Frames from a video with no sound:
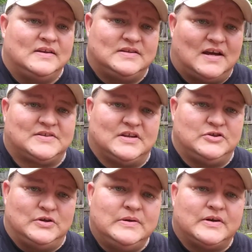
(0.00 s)
doesn't
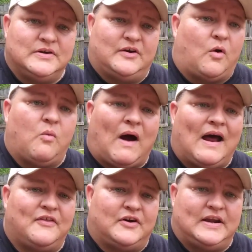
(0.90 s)
do good, or
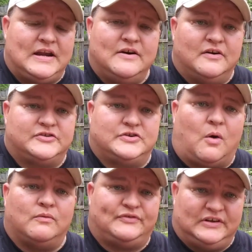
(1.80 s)
why their ears
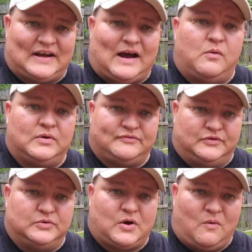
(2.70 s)
don't fill out with
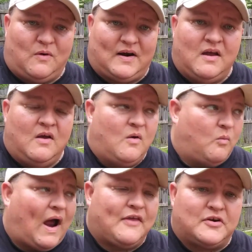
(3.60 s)
full corn,
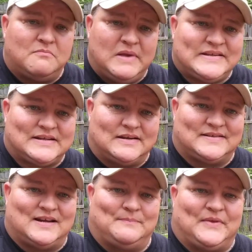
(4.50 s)
why they're missing
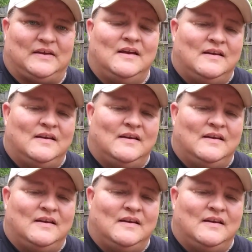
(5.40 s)
something.